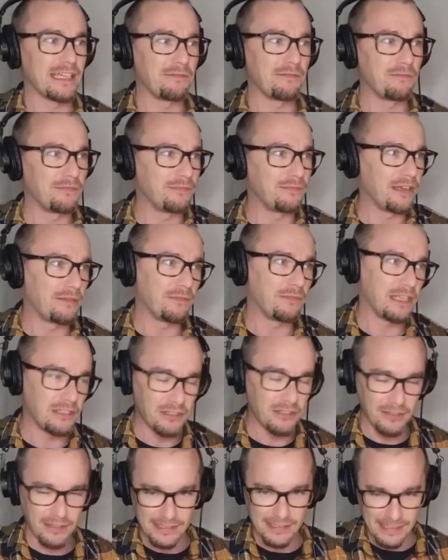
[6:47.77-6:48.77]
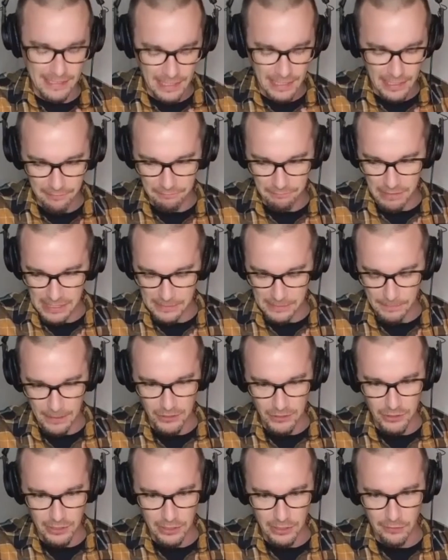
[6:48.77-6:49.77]
I mean, you can see,
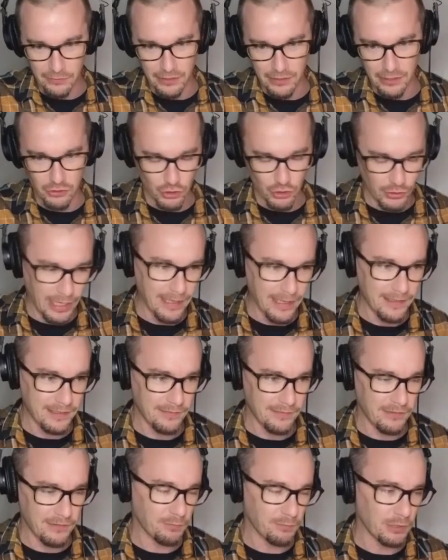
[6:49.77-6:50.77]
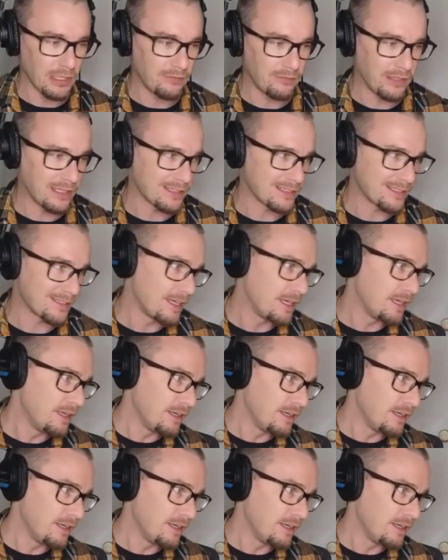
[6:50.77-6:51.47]
especially over the trends of the previous